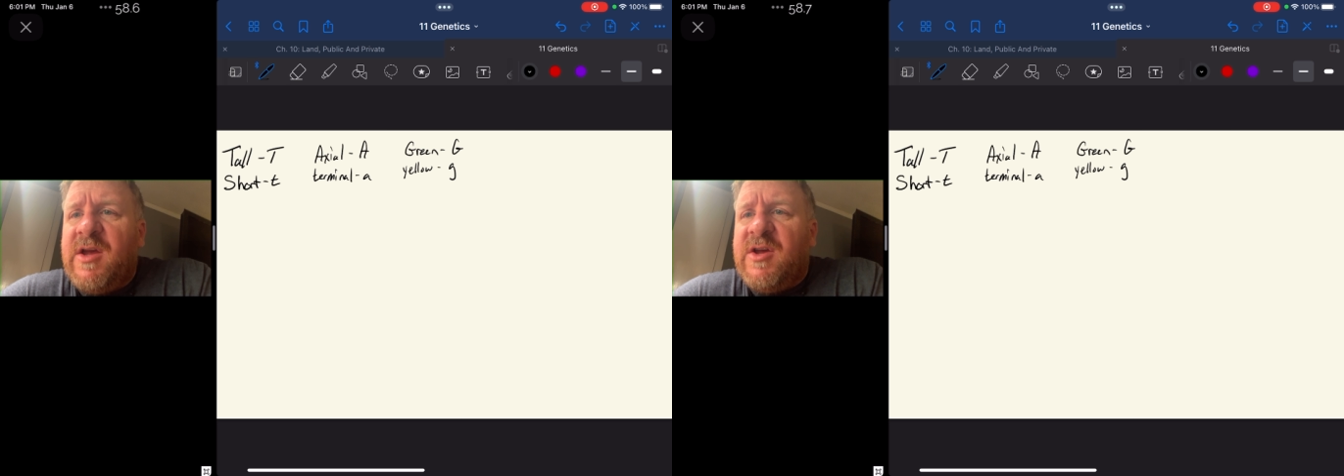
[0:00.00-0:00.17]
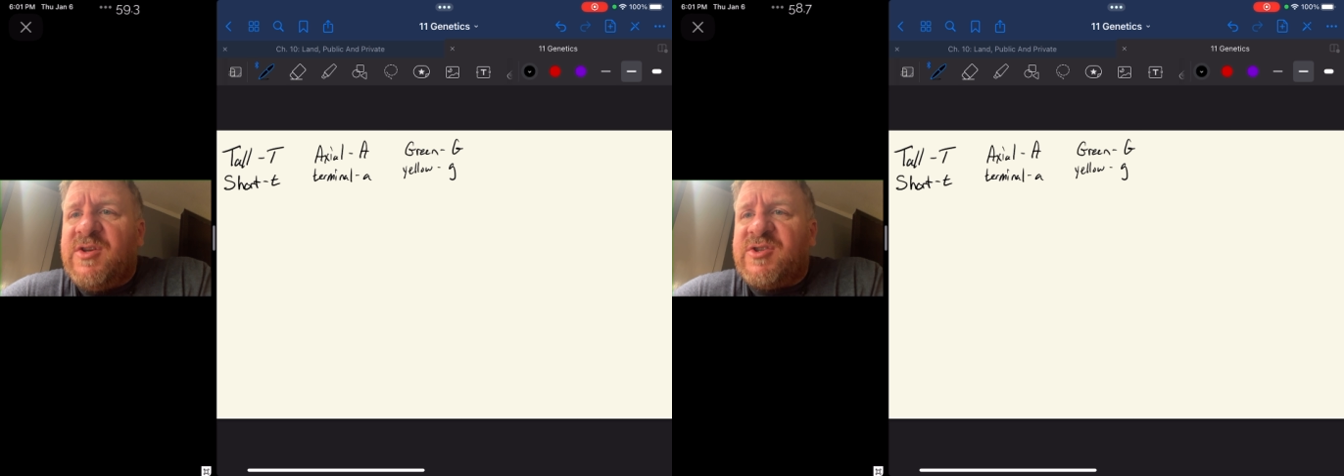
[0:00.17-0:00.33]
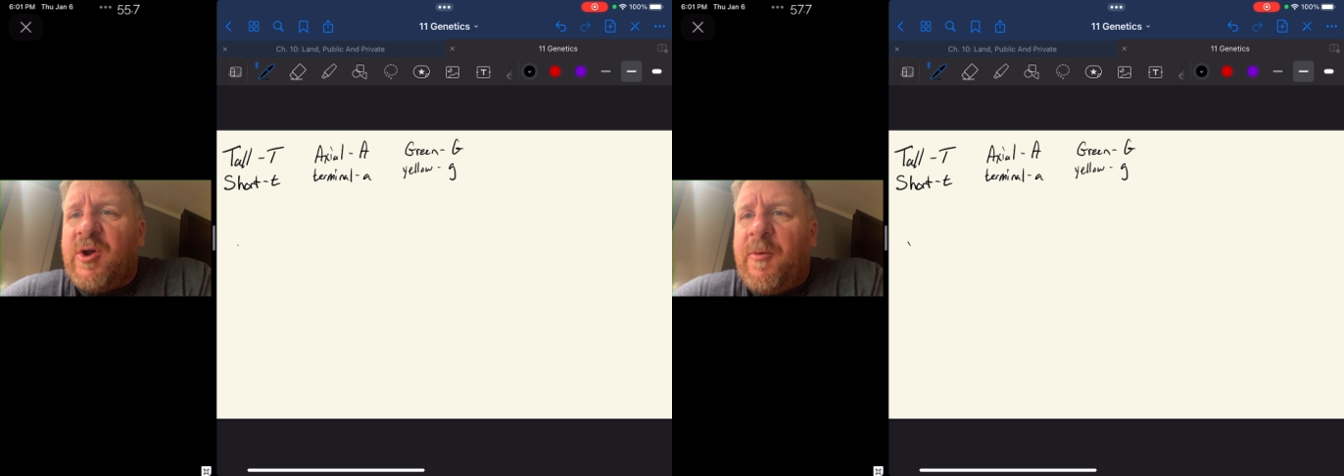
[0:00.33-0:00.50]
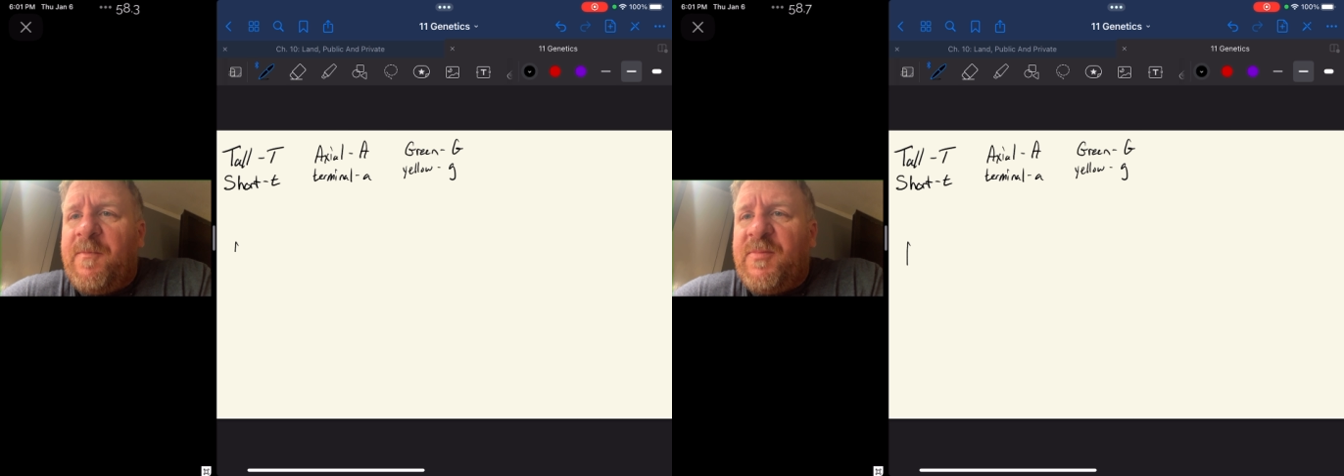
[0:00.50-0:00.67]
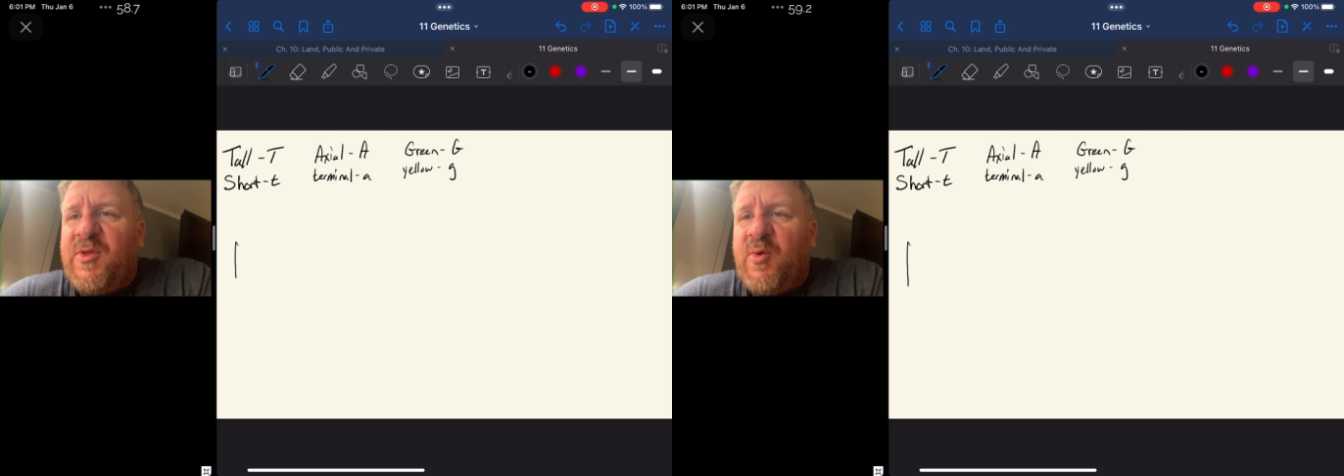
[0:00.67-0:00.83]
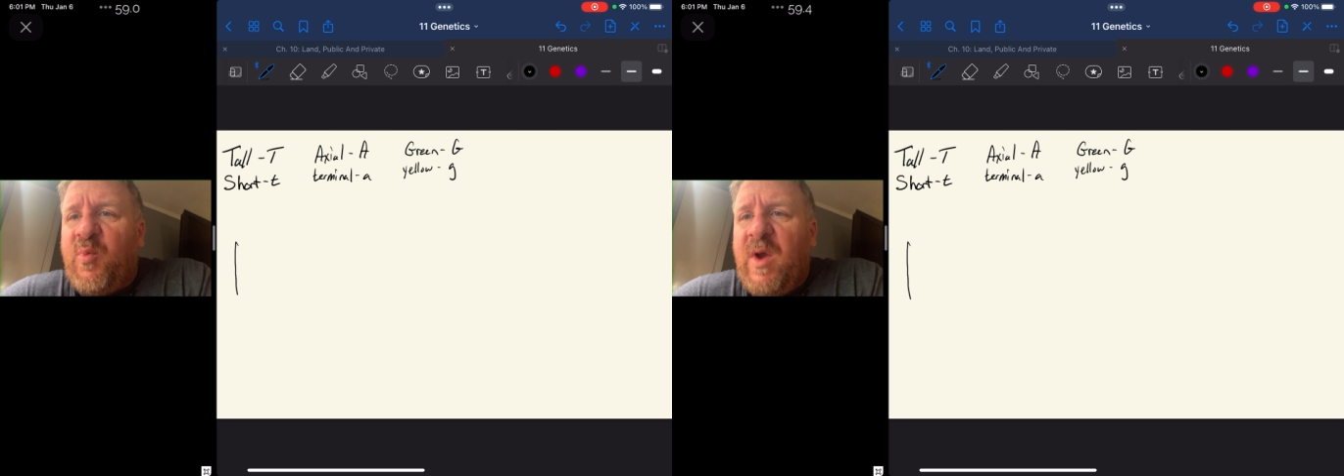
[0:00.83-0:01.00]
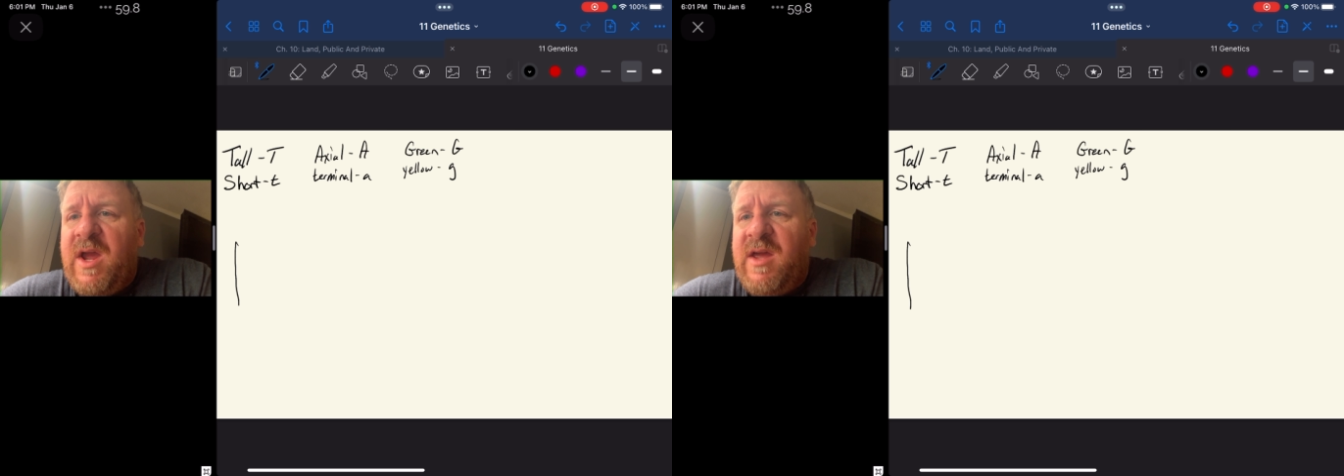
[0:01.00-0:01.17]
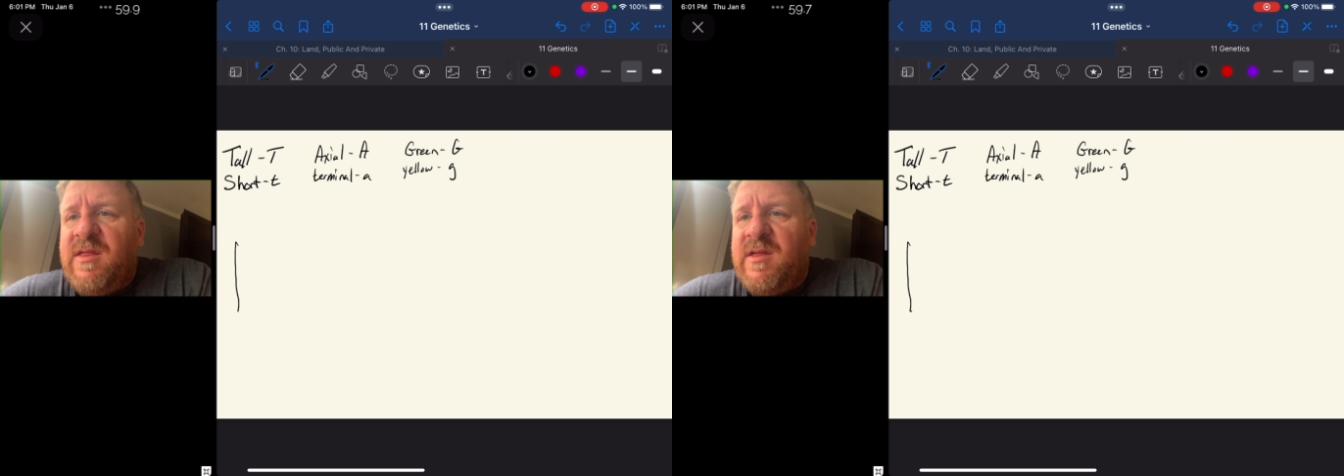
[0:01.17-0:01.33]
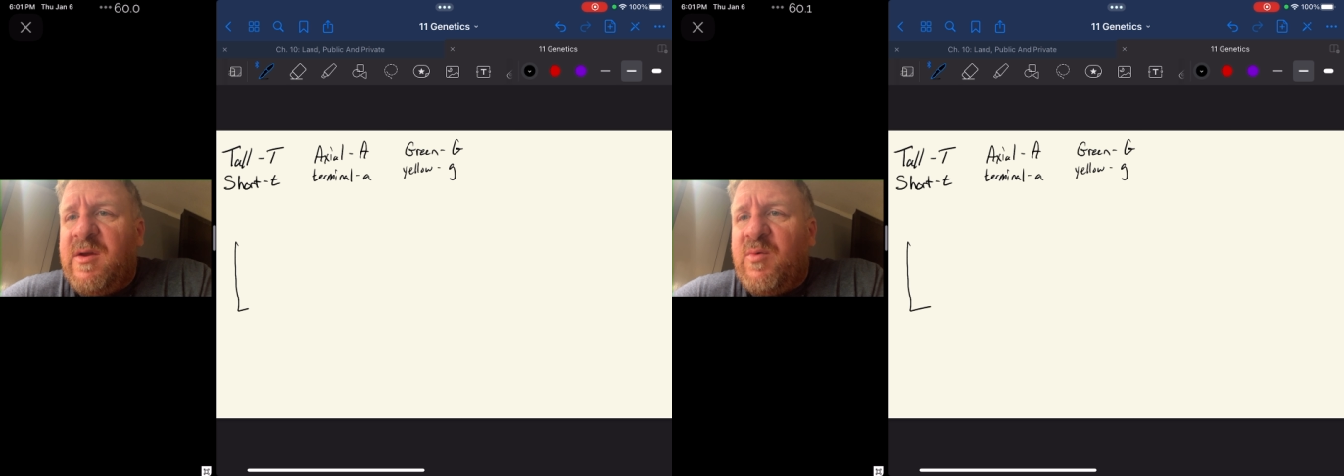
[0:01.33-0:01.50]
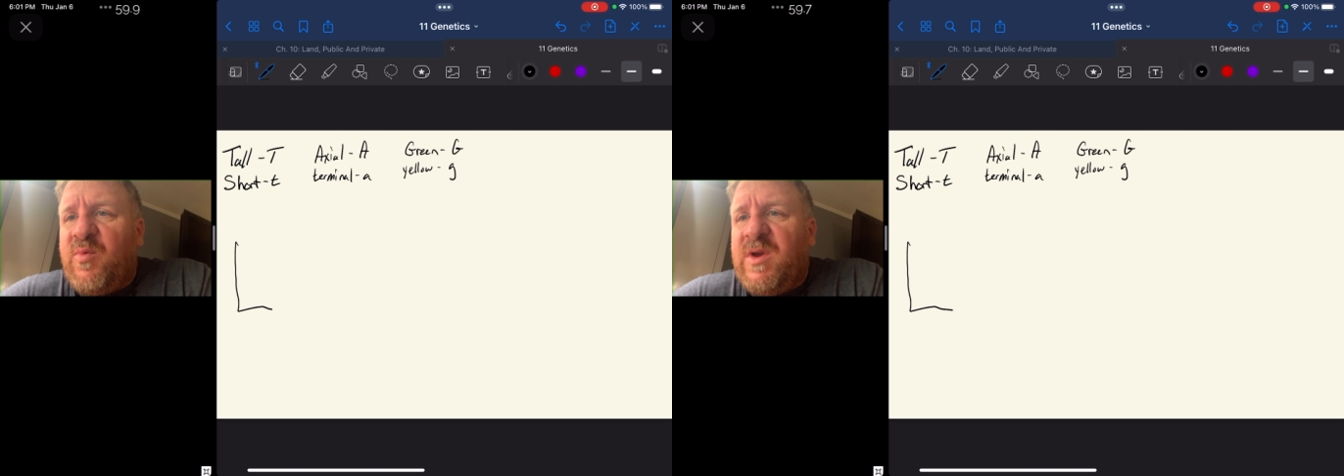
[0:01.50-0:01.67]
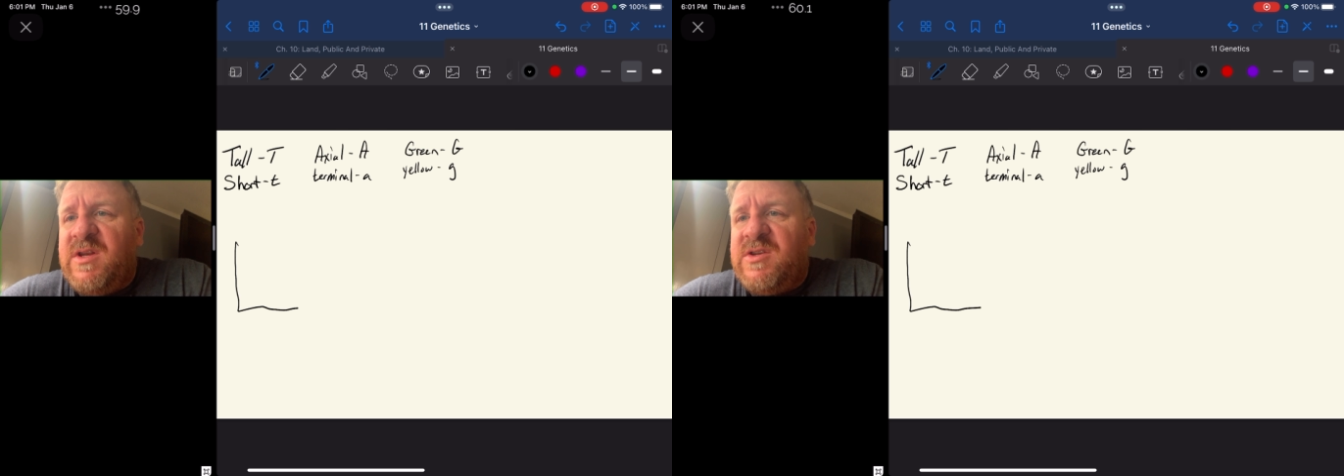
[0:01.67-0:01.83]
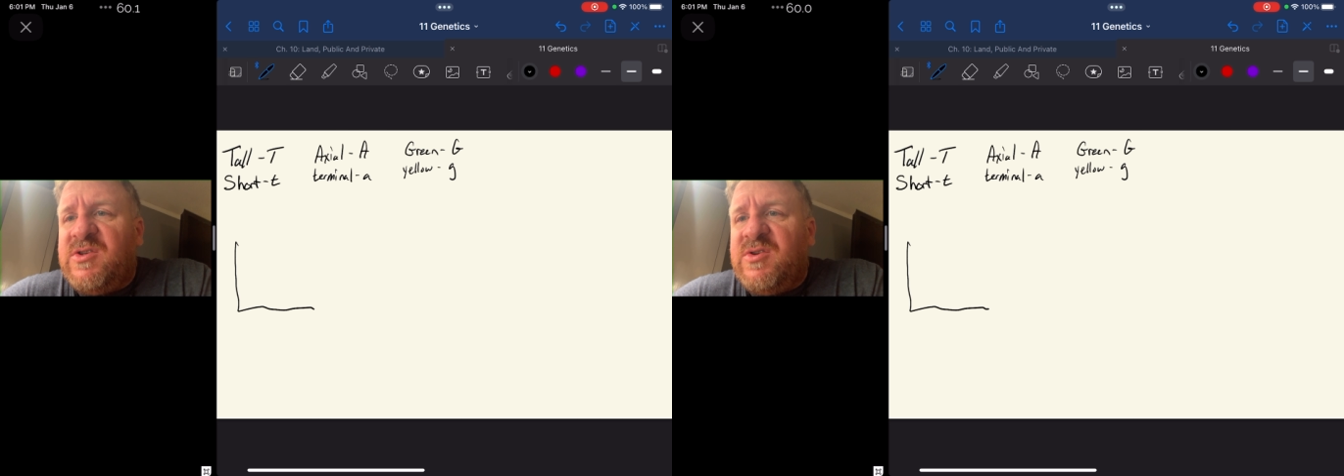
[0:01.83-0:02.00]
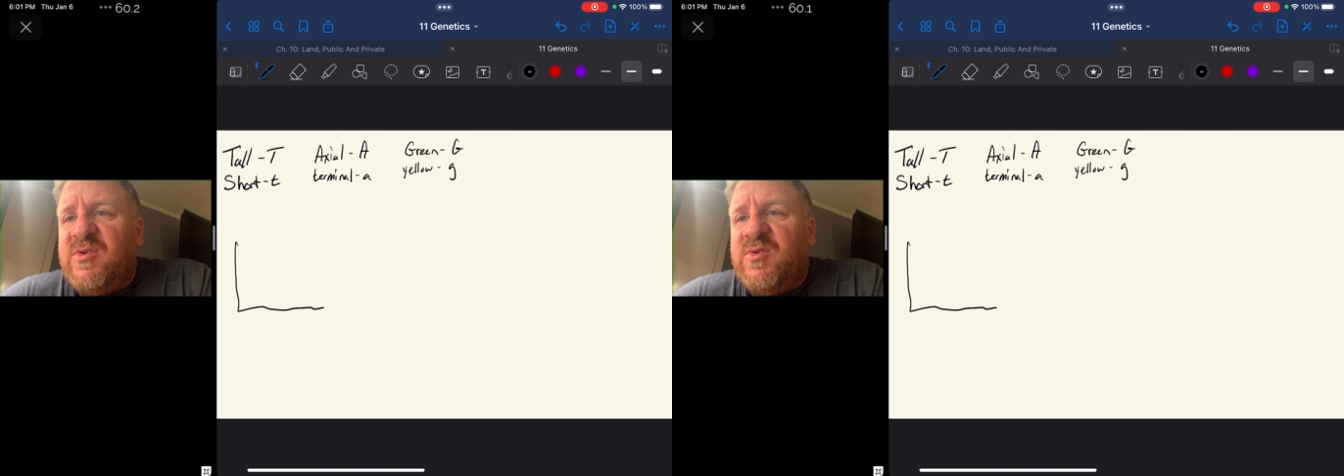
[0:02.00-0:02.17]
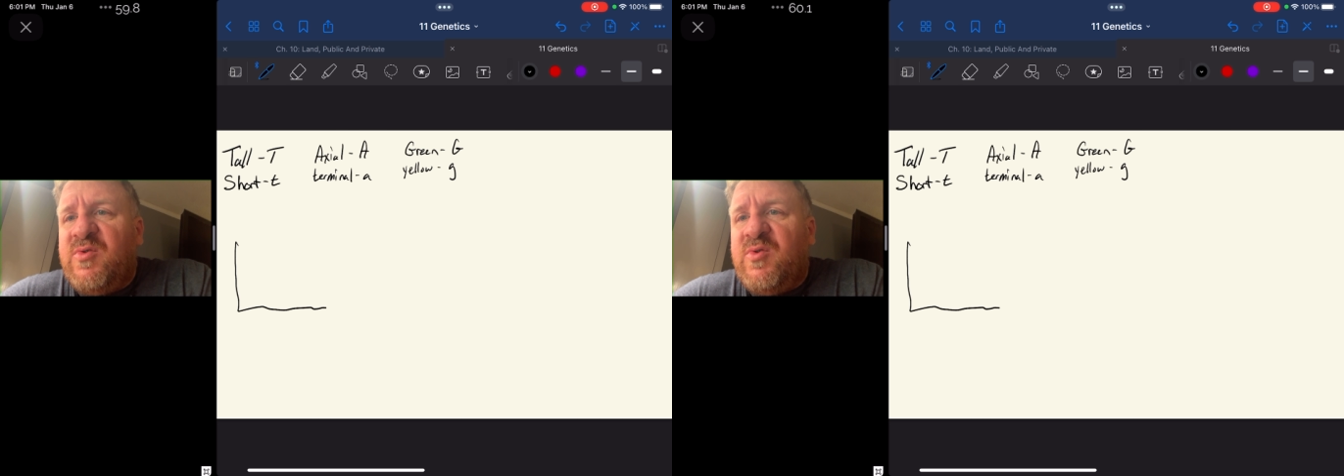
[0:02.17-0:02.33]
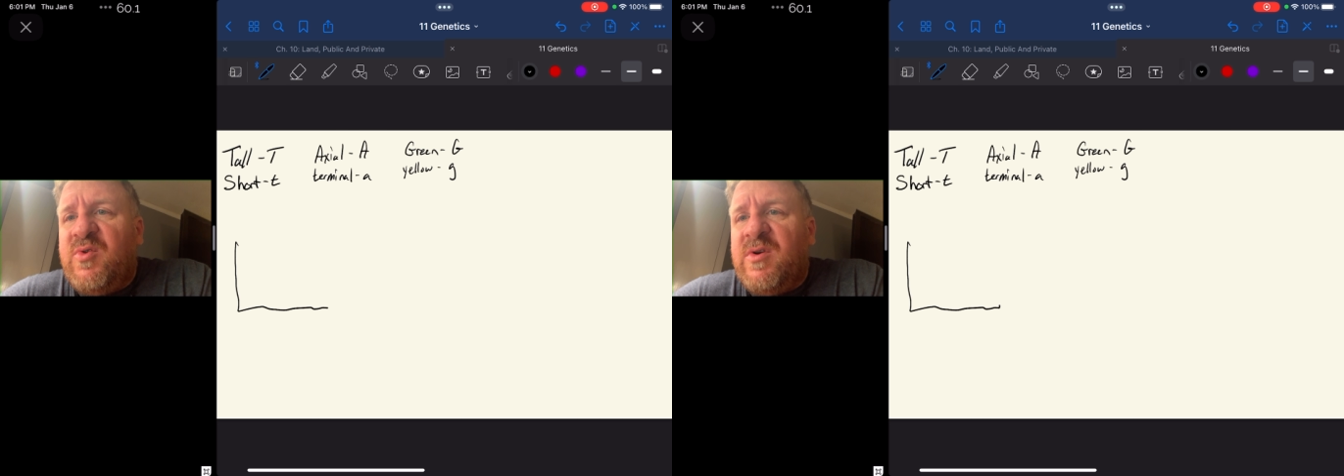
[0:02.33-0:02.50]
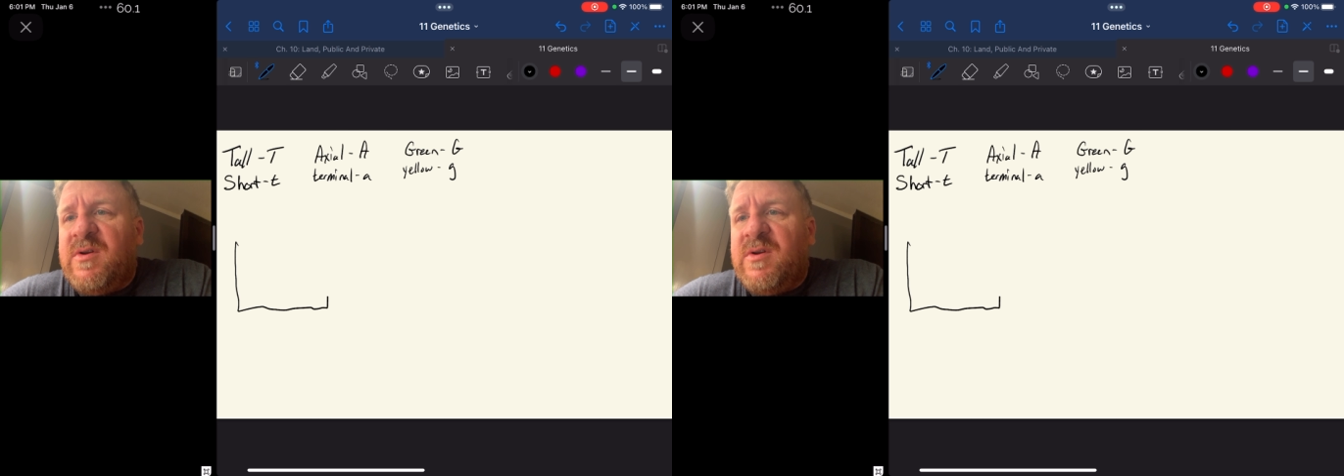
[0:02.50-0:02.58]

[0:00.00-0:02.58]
So the way that we do